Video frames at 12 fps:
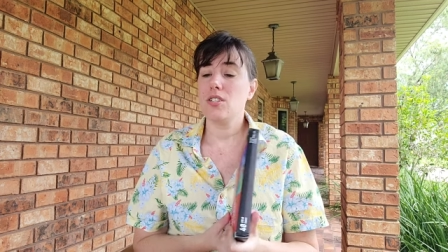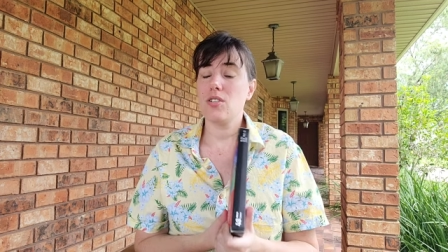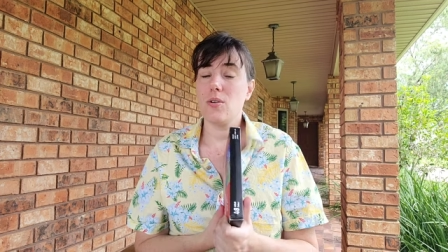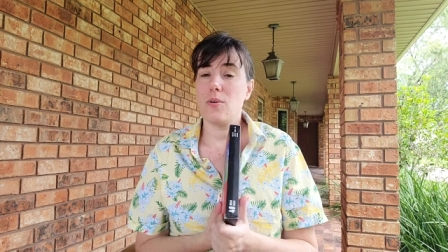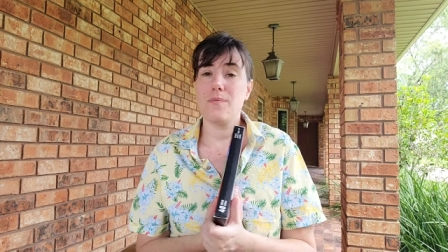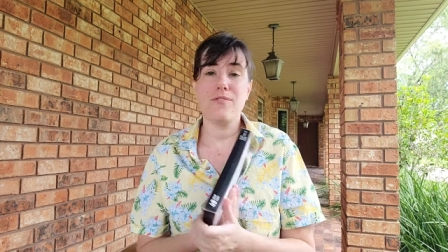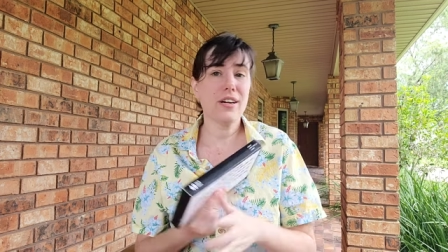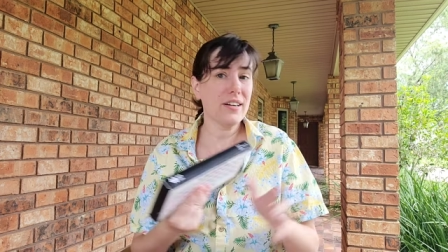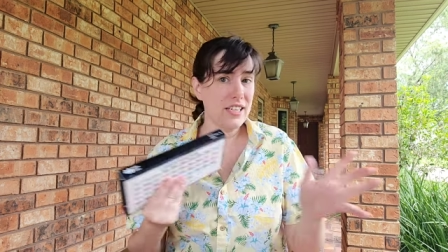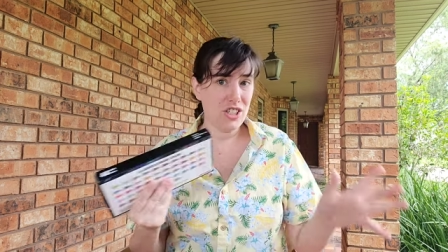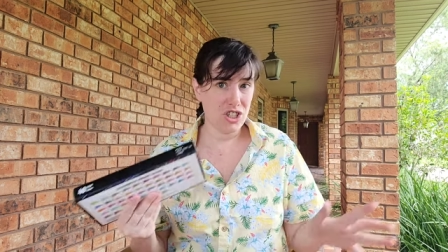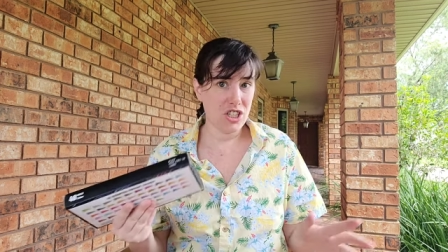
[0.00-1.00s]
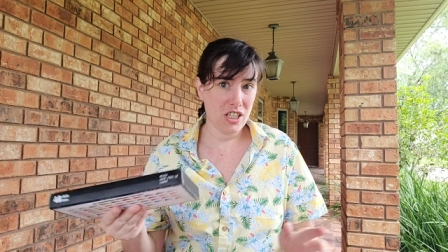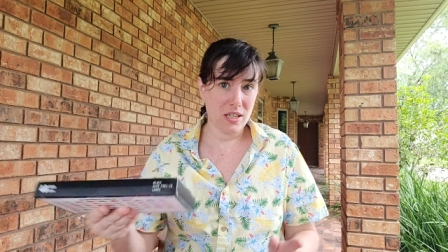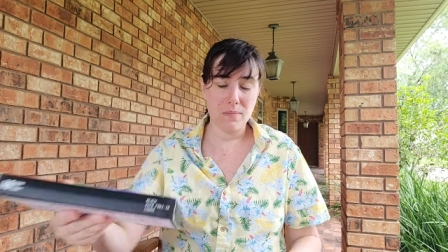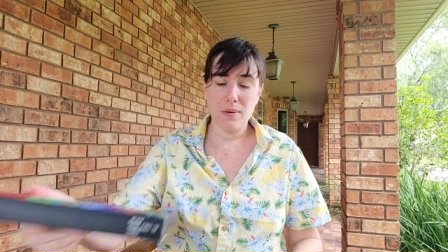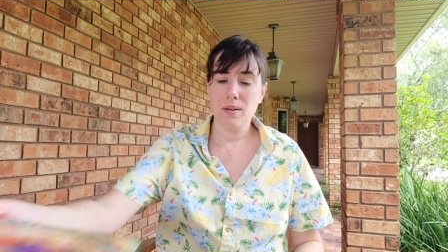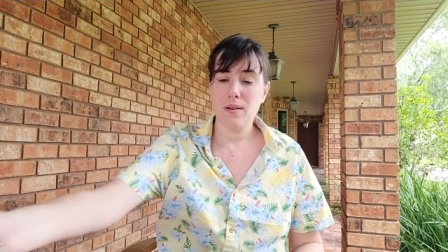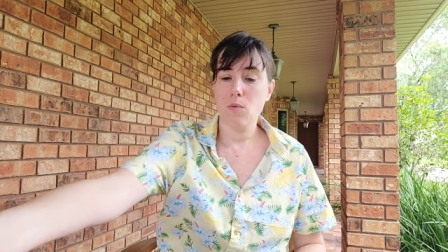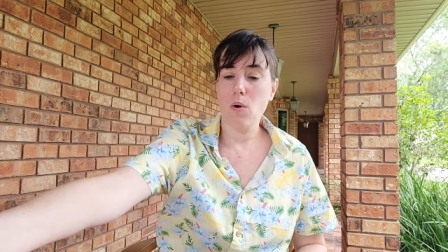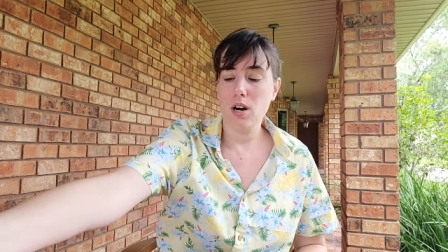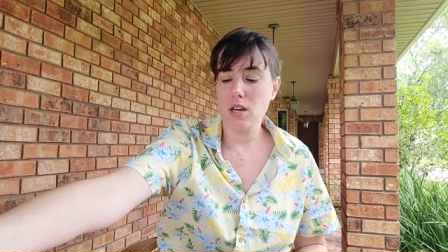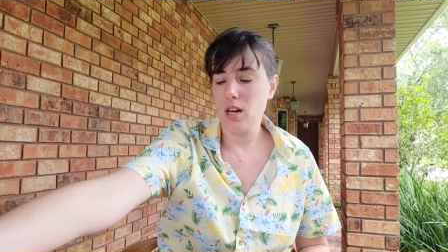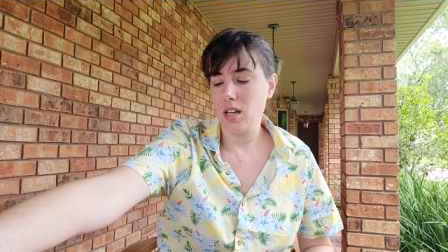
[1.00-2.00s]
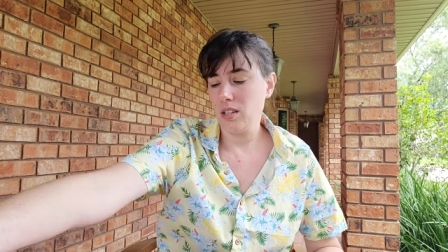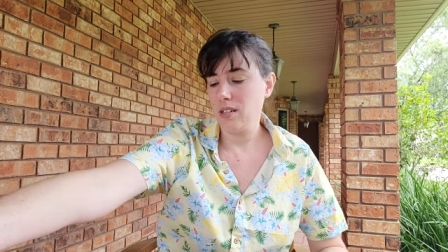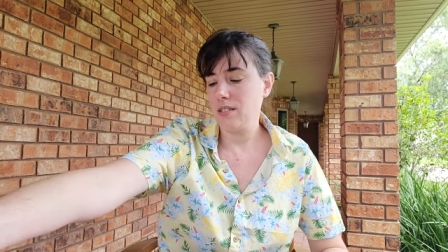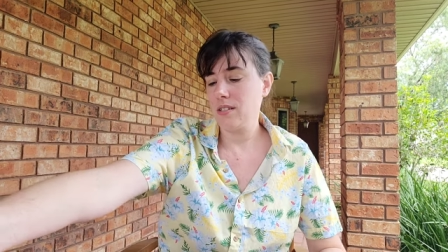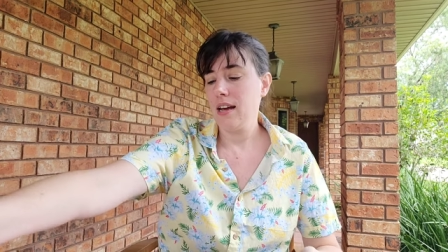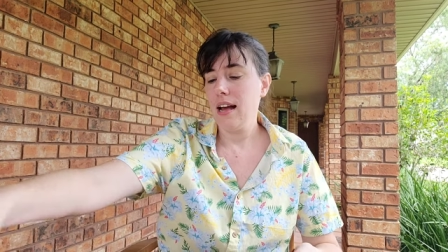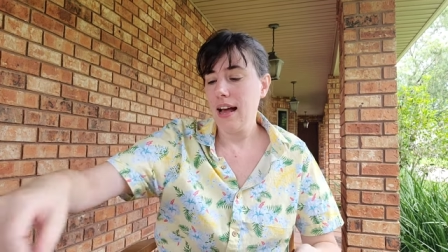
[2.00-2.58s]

So very cheap watercolors,